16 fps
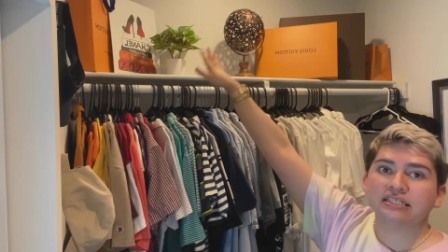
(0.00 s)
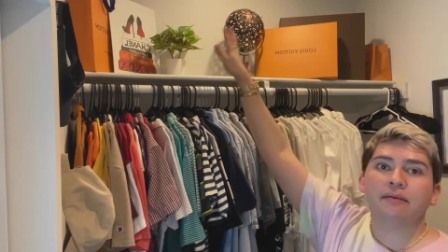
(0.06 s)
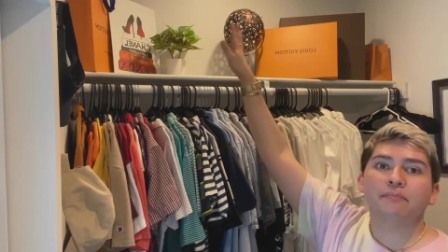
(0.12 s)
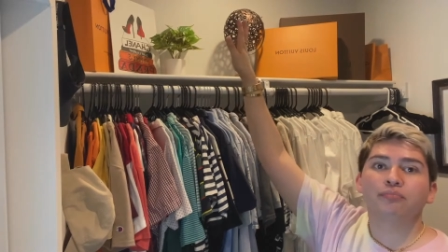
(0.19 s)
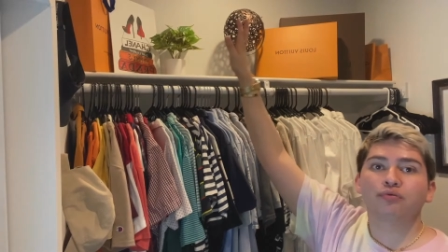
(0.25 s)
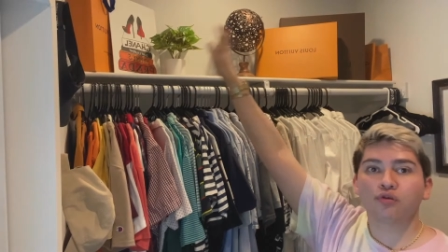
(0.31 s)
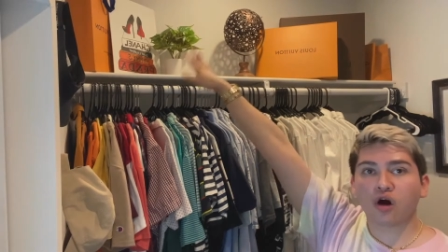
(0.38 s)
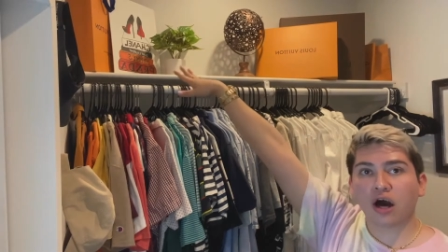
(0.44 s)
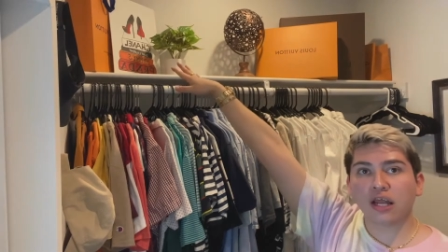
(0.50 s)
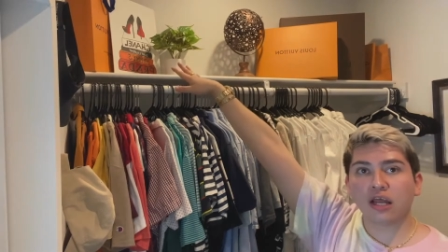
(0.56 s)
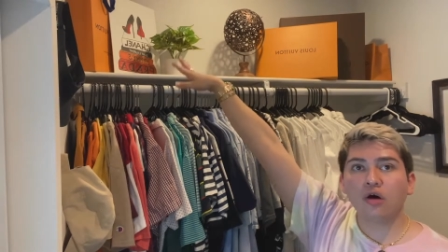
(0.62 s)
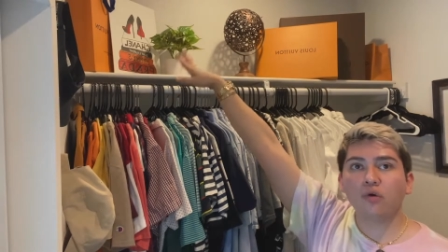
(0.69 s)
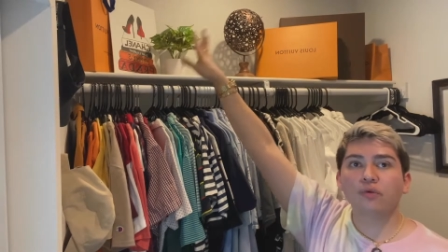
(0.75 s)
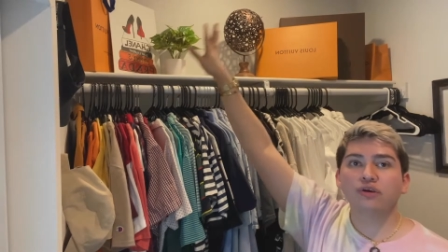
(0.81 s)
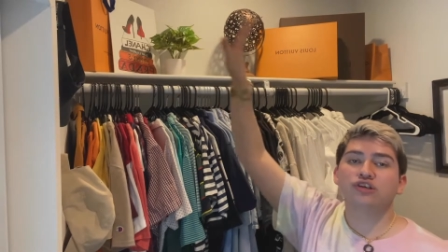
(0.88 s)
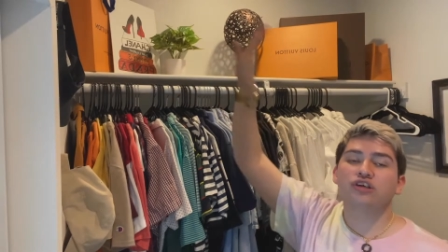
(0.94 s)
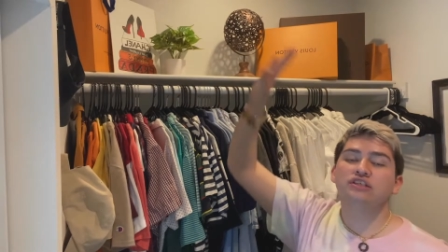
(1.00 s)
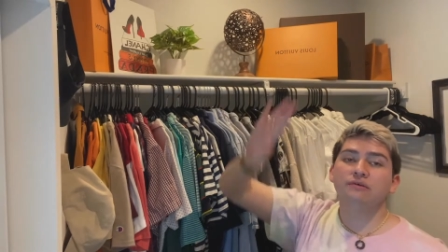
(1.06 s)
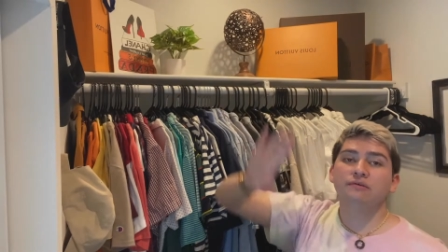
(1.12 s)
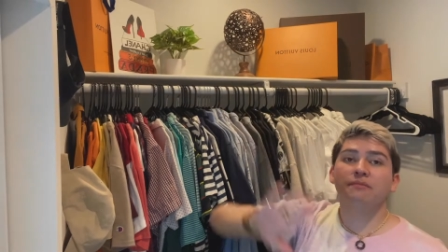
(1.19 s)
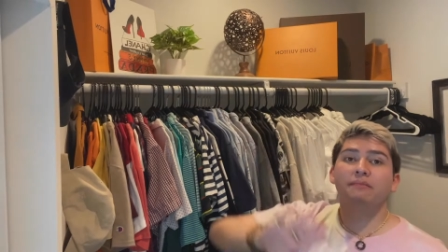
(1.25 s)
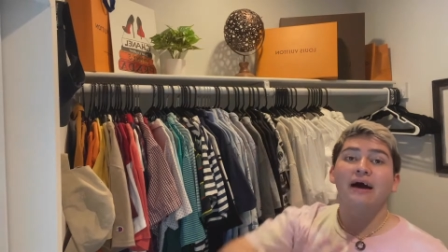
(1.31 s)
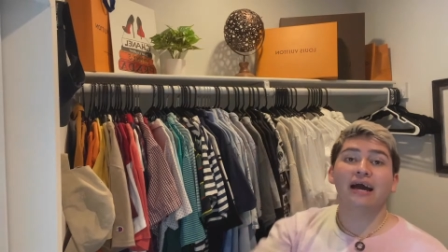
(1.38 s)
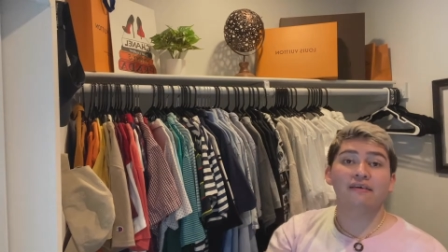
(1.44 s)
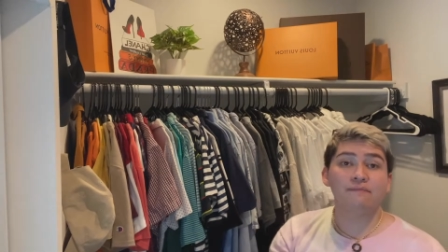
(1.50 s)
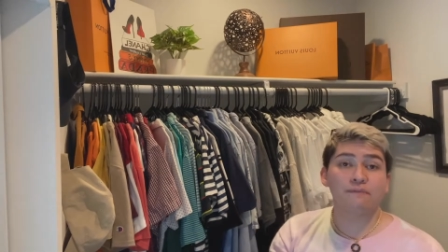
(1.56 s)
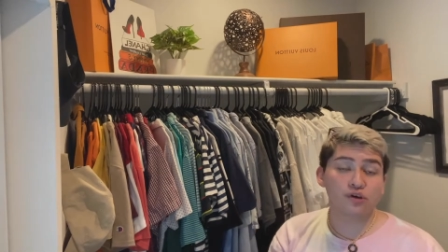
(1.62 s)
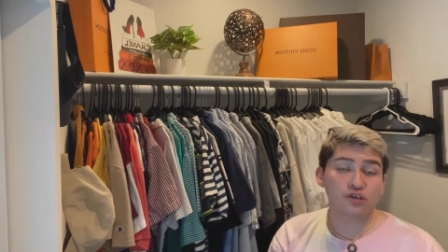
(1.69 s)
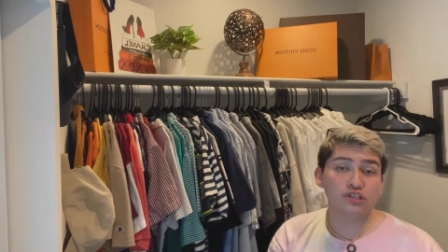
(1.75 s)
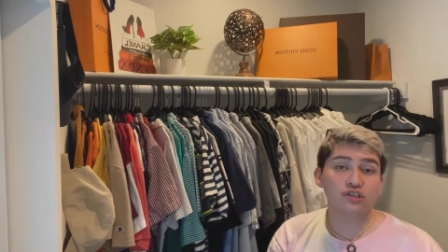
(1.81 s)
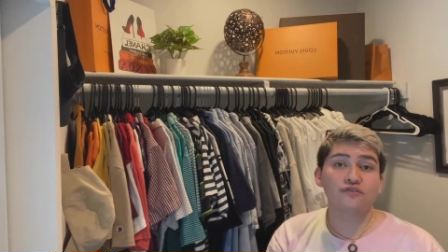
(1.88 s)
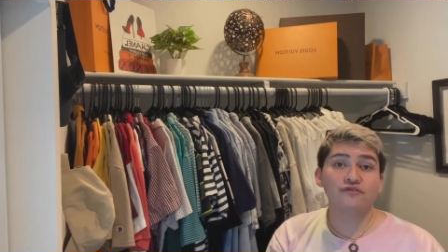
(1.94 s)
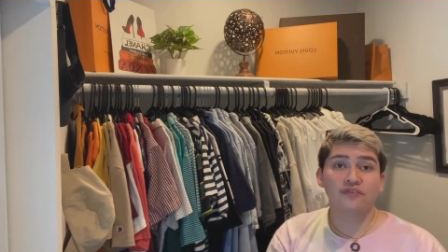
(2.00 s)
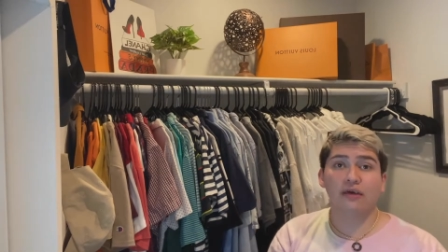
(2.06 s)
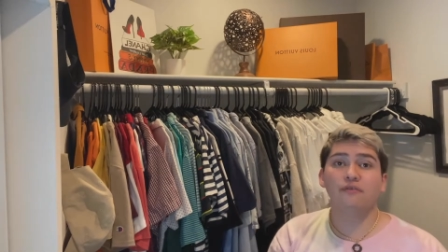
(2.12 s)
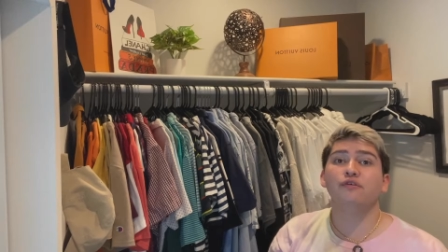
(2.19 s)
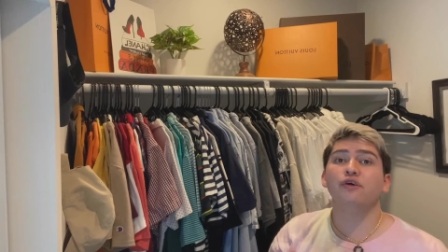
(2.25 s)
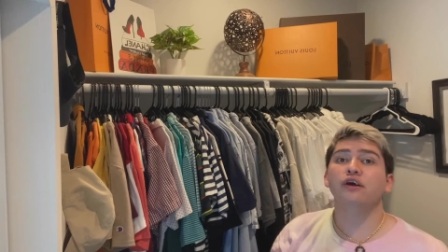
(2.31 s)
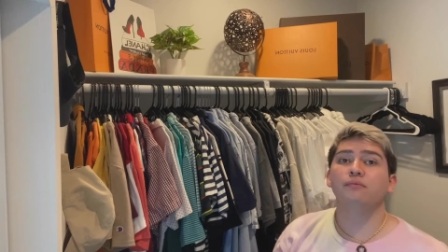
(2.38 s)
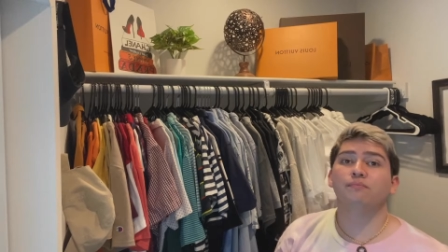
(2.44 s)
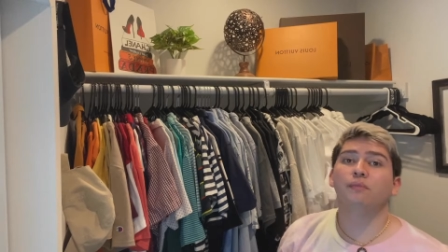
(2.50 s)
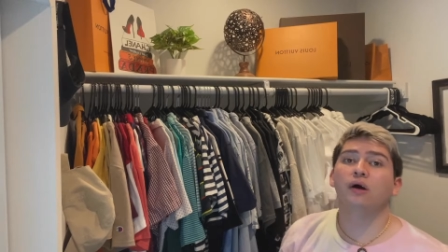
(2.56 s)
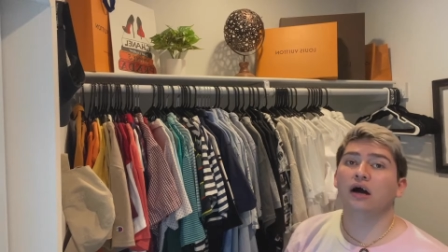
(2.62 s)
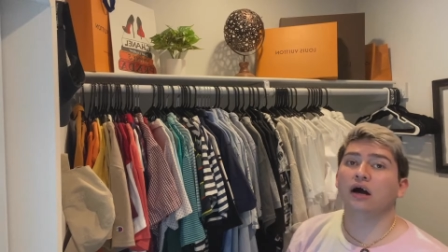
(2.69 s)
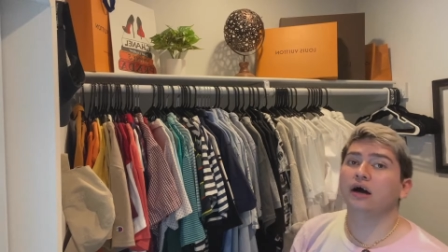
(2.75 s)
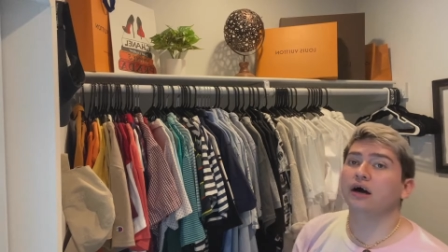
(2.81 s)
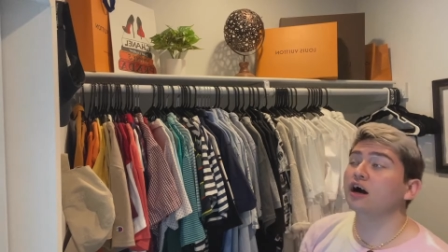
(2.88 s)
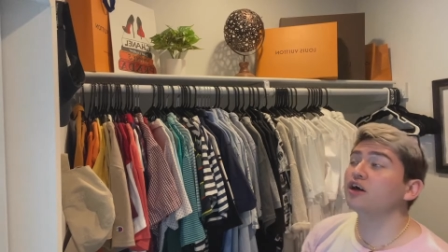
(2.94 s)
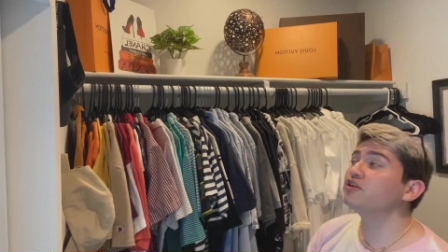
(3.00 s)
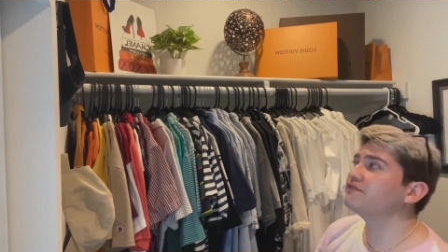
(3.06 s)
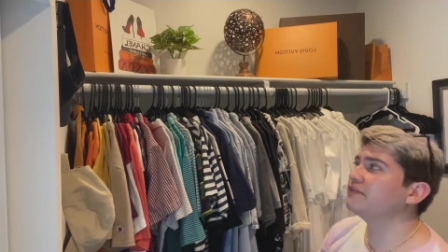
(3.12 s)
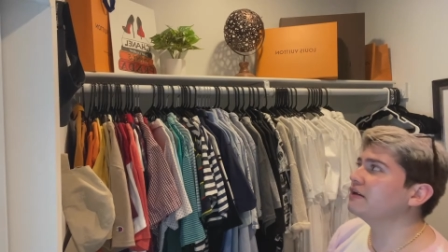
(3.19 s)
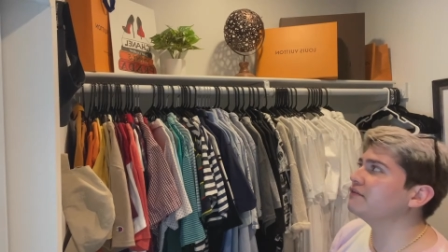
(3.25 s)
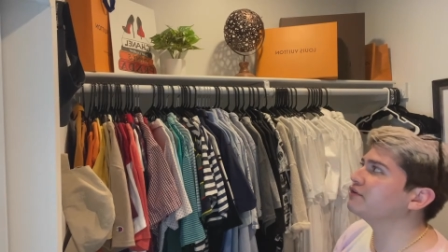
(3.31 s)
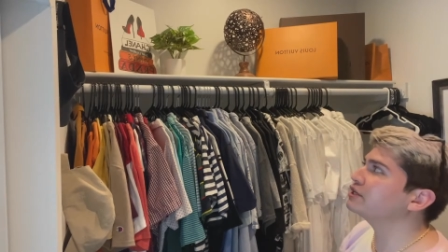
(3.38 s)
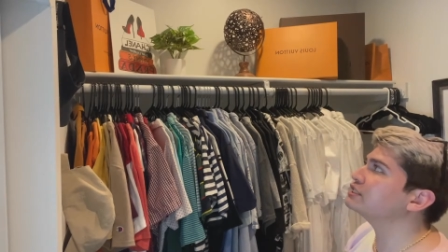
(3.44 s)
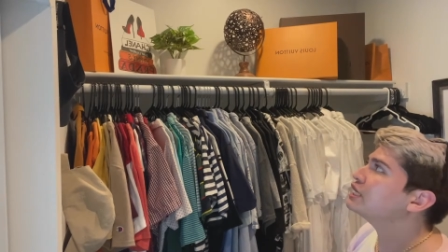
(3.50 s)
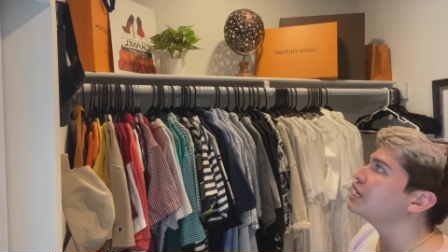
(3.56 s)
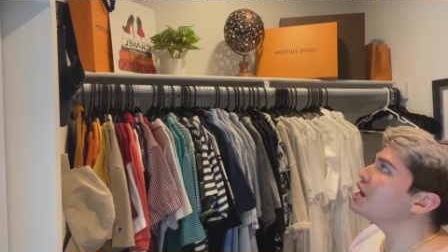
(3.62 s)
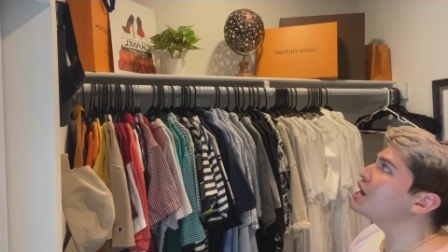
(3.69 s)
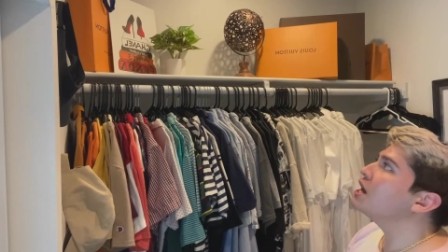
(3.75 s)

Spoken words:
and Prada, which are some of my personal favorite, other favorites,